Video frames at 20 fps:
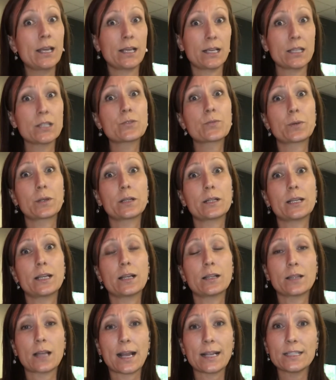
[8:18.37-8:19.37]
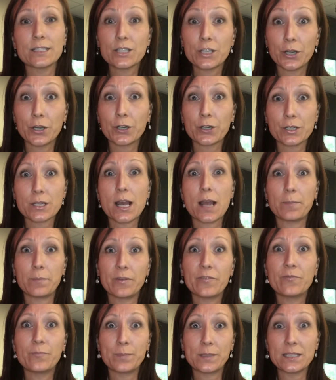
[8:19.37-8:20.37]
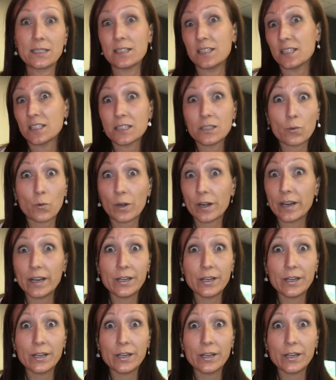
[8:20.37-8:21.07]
is really aligned to your type of business or